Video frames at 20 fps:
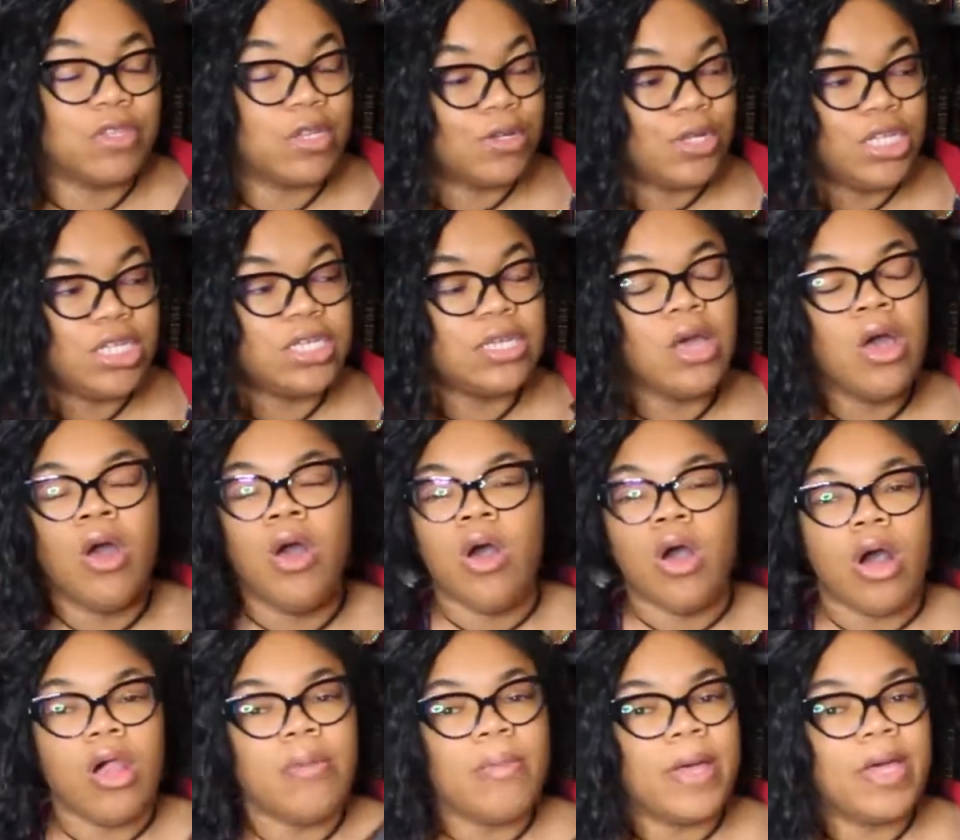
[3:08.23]
So she's
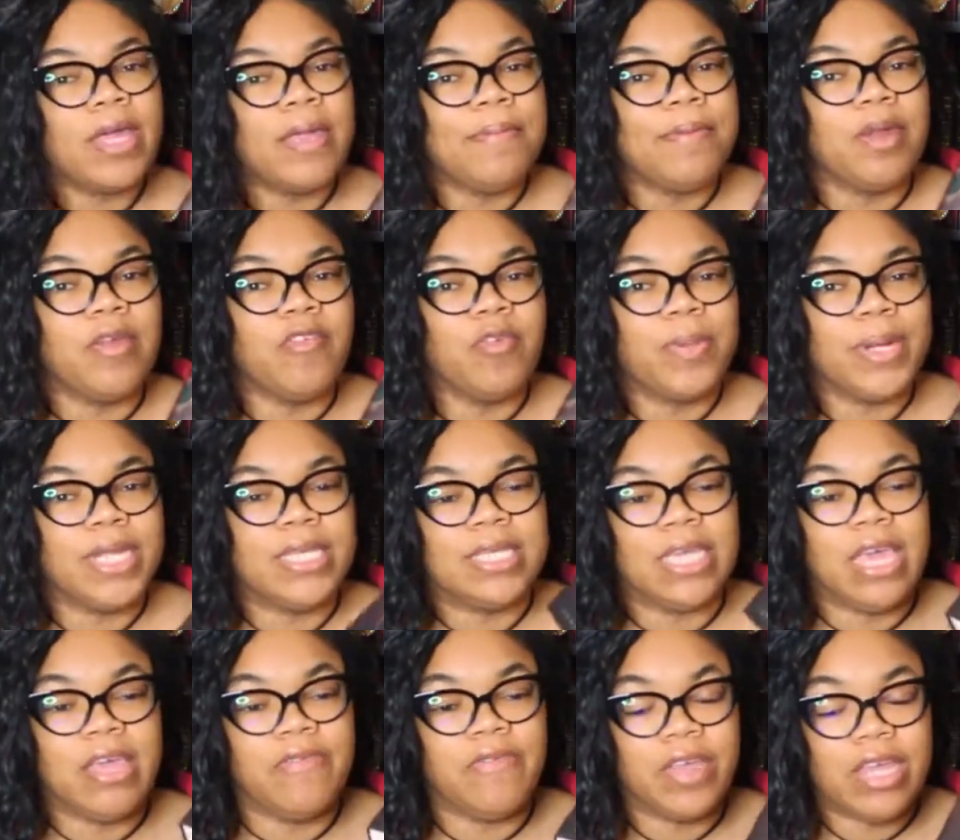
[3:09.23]
all about keeping everybody
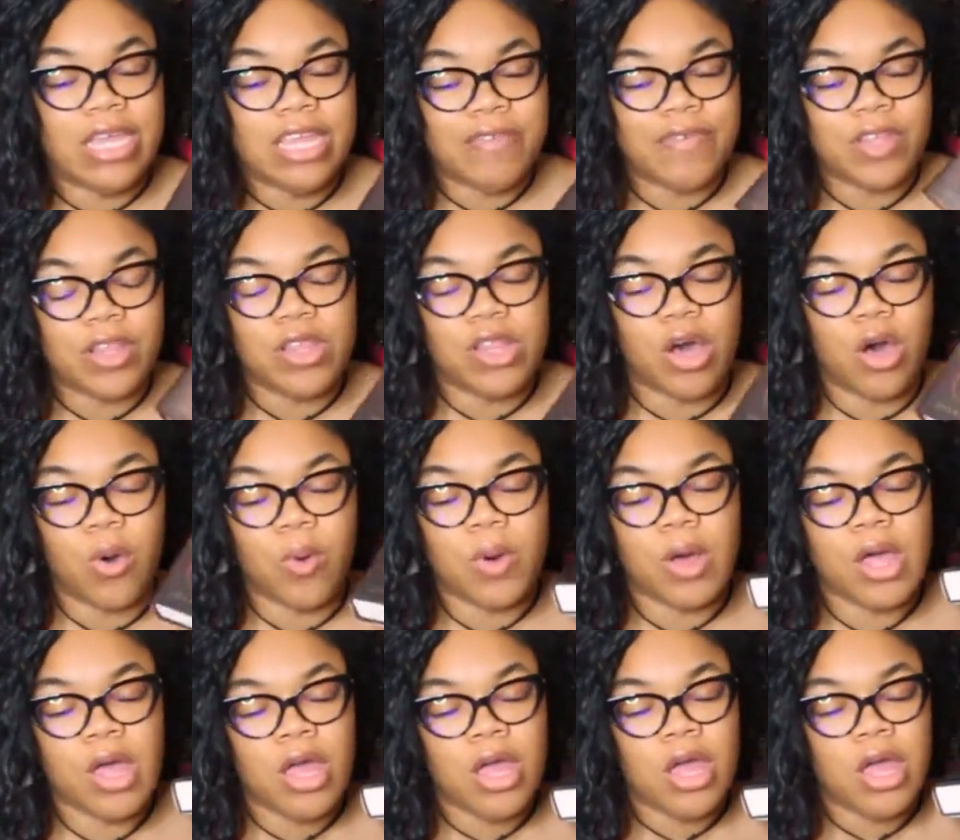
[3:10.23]
safe, even
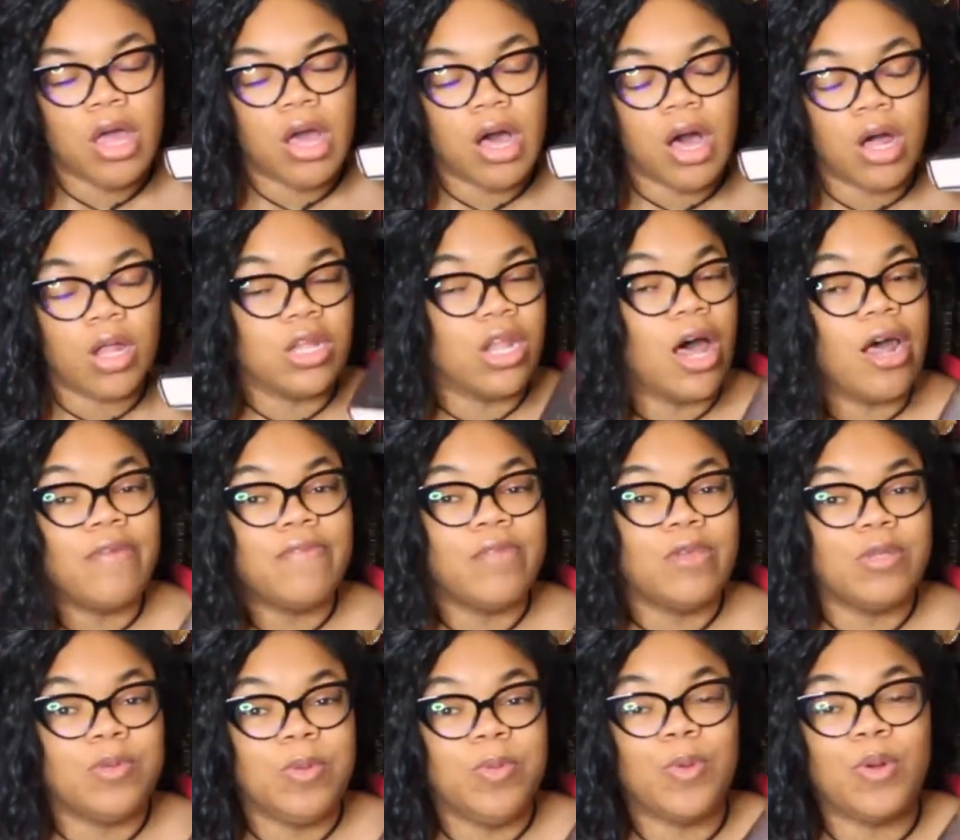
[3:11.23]
though a lot of
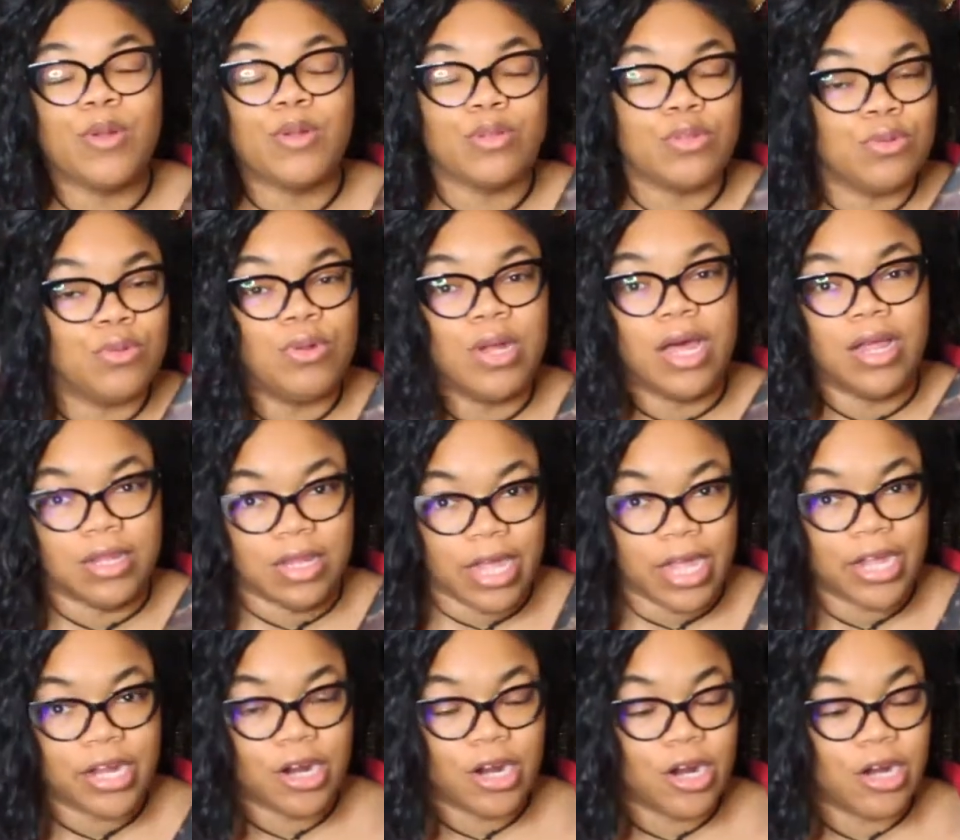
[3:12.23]
those people do not
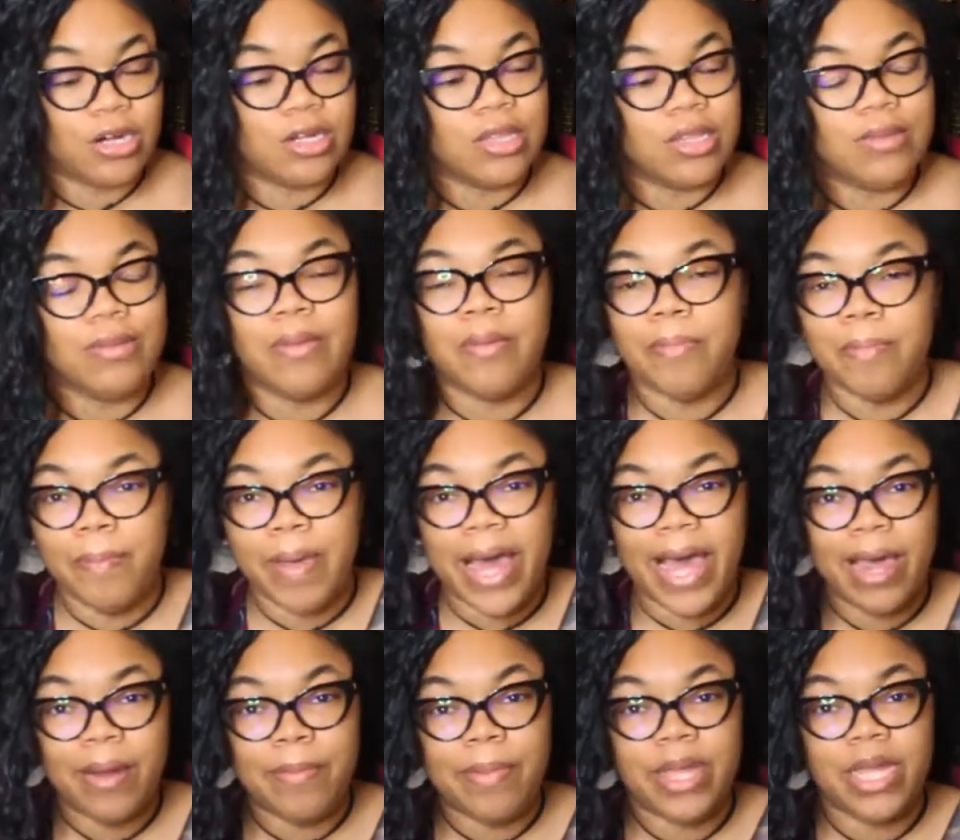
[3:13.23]
like her.
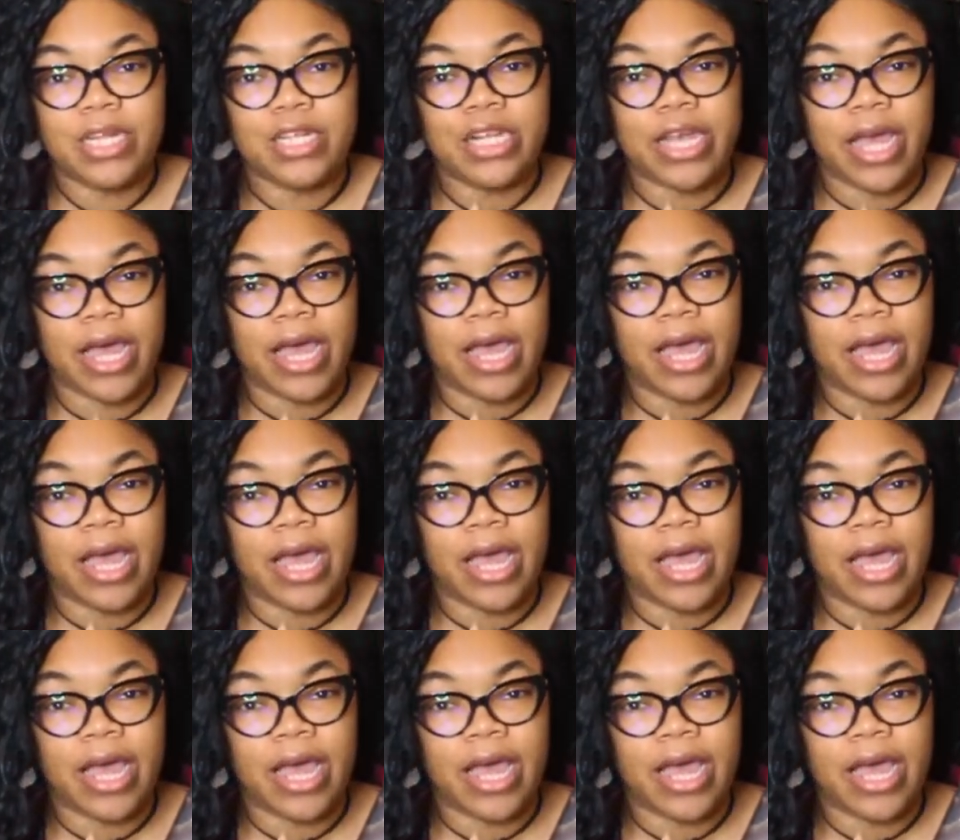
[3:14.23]
Bad bitch